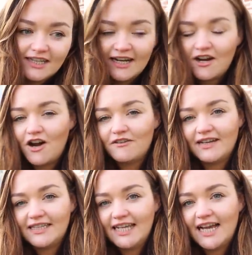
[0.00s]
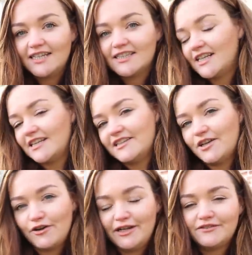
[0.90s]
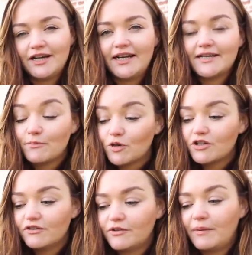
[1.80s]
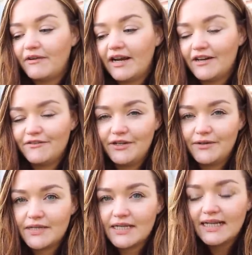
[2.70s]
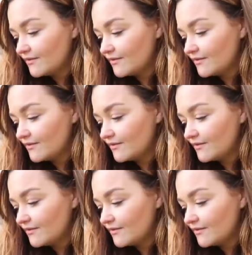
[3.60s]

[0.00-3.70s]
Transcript: click off at the end, and that's totally fine. It's more so for my regular viewers.